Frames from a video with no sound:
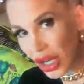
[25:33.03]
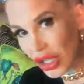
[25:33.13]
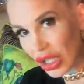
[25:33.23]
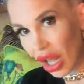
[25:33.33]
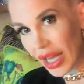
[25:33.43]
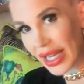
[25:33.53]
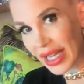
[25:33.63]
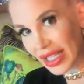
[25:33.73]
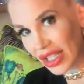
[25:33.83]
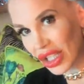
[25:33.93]
looks like
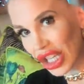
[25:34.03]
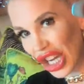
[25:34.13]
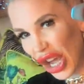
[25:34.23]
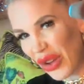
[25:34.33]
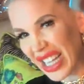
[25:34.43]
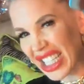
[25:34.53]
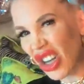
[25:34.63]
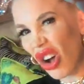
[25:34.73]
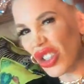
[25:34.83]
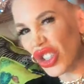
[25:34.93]
it's, you know, it's
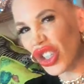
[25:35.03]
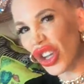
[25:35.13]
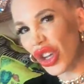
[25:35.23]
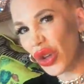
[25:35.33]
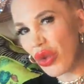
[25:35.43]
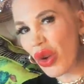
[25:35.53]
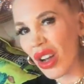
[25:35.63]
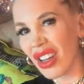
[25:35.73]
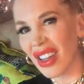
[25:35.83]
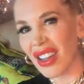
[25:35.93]
not too,
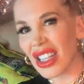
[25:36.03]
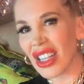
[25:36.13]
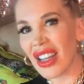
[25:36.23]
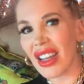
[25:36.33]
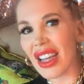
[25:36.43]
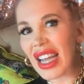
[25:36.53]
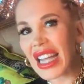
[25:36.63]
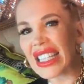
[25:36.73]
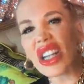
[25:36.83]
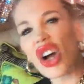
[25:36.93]

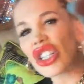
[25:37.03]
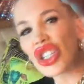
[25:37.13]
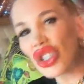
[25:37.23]
it's not